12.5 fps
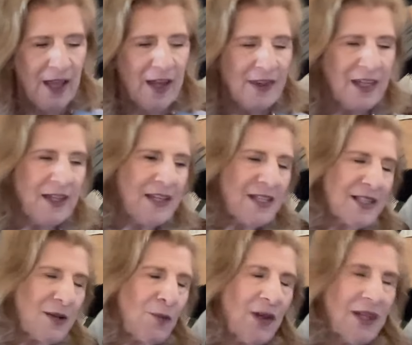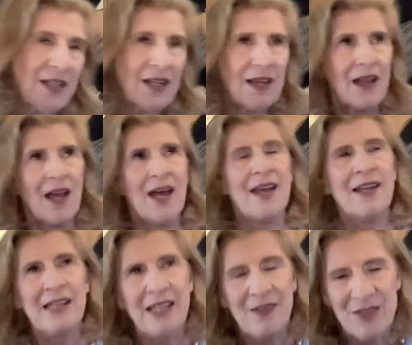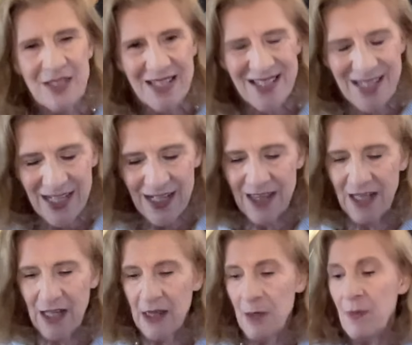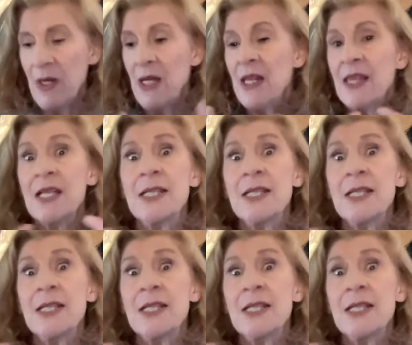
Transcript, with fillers: And then there's someone that hardly ever says anything. And the minute they